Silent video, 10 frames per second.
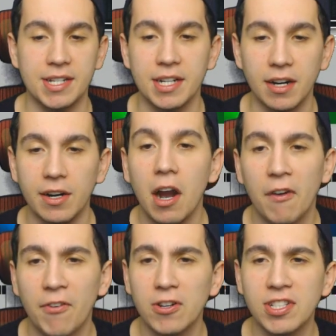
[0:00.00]
this year.
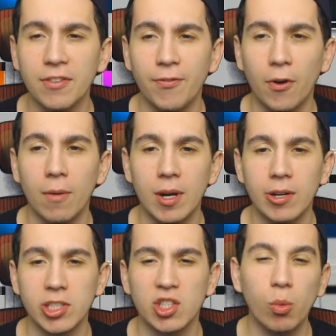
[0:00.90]
First and
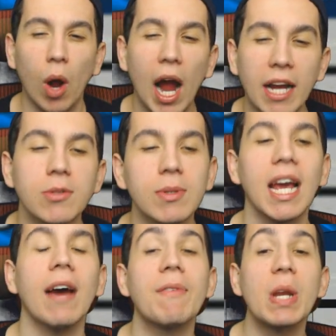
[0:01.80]
foremost, why do we
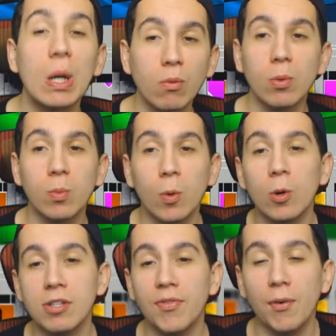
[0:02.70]
have no
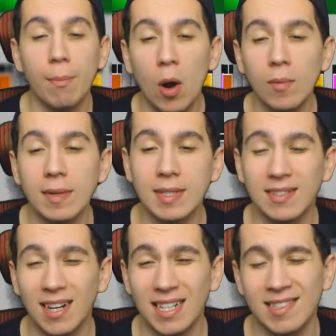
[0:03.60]
rewards for moments
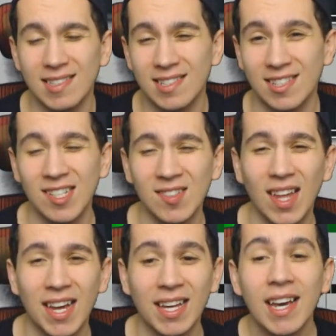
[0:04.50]
collections, dude?
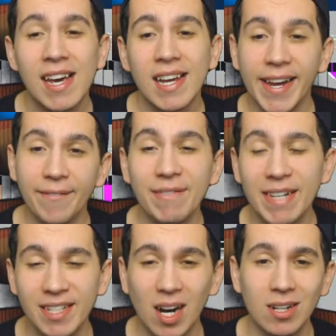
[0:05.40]
Like, give
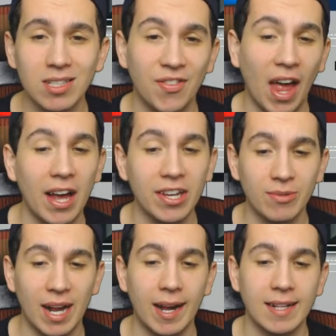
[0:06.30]
these cards
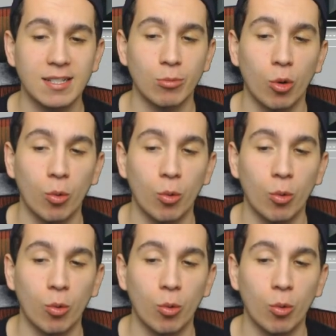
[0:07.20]
value and add some